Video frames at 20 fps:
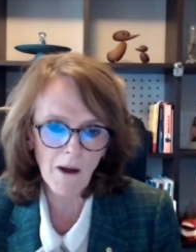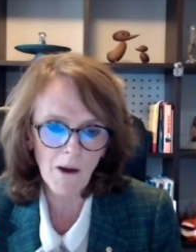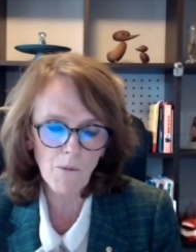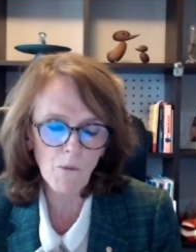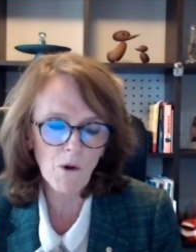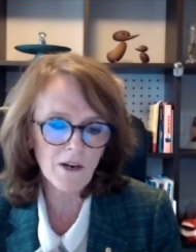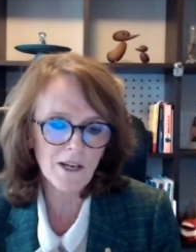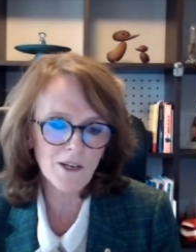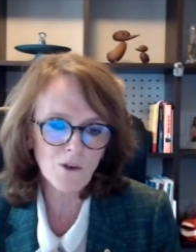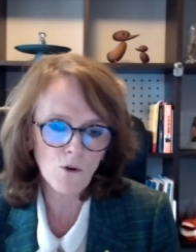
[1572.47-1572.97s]
uh,
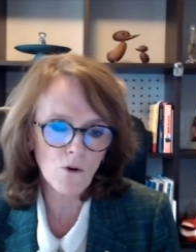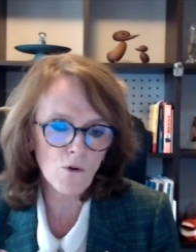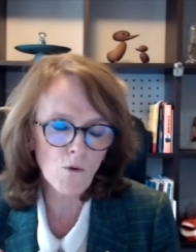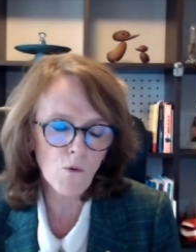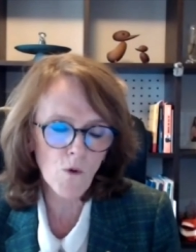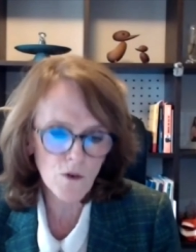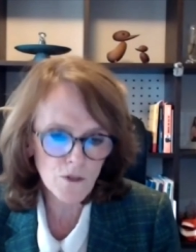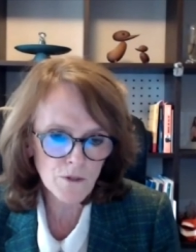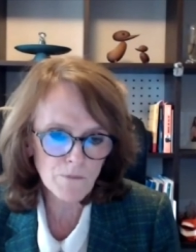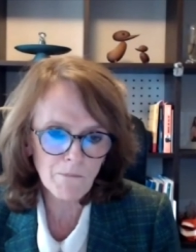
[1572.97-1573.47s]
what I call
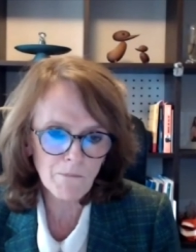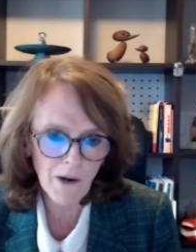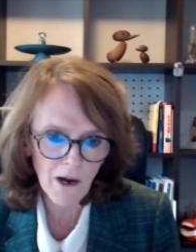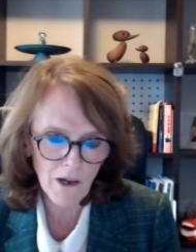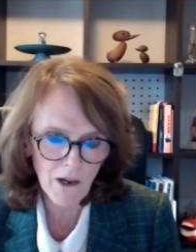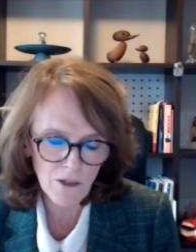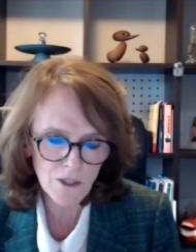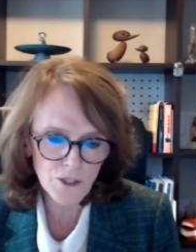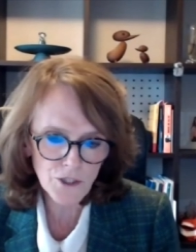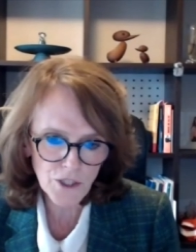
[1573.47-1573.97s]
quantum
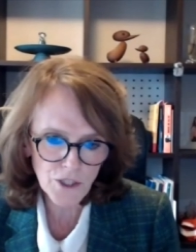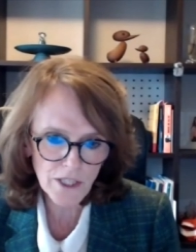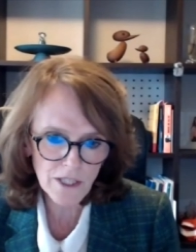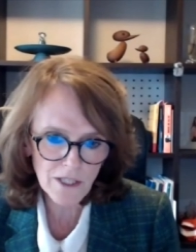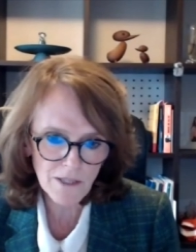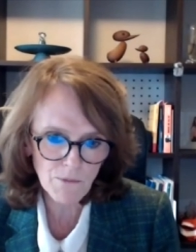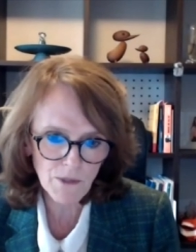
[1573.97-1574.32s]
biology,